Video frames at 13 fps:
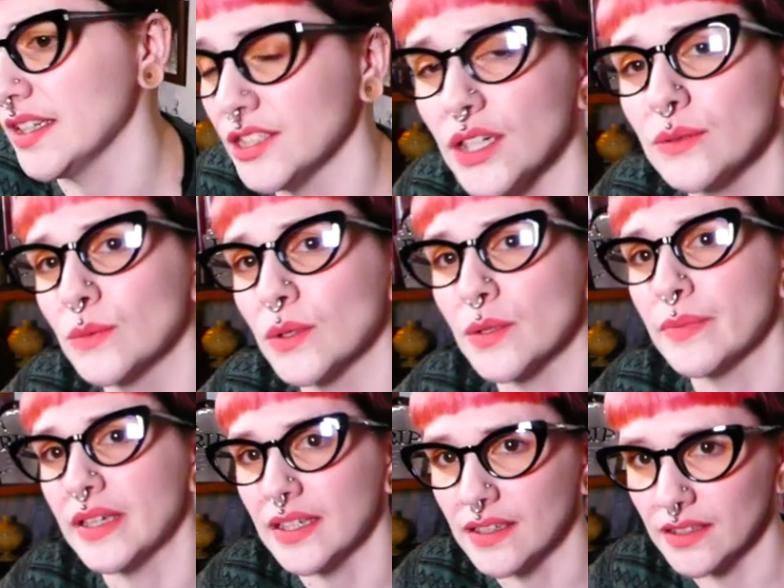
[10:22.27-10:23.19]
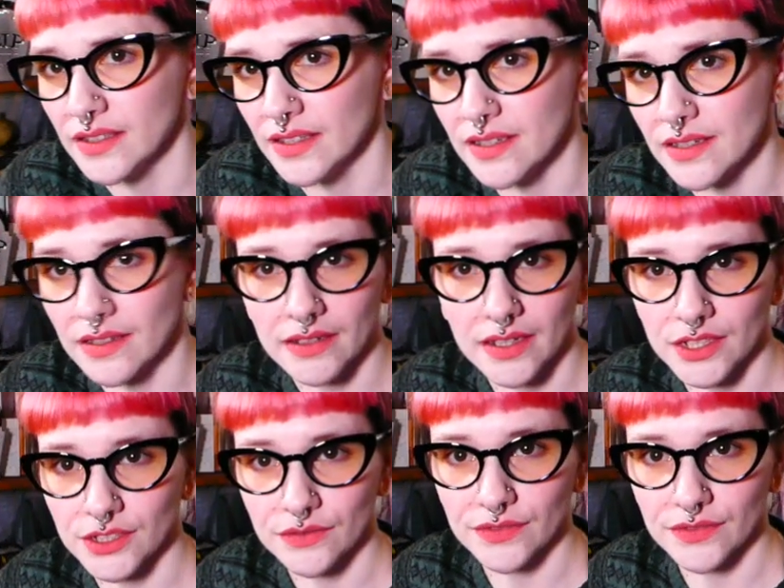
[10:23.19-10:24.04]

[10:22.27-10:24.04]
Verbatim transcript: I don't want to be an installation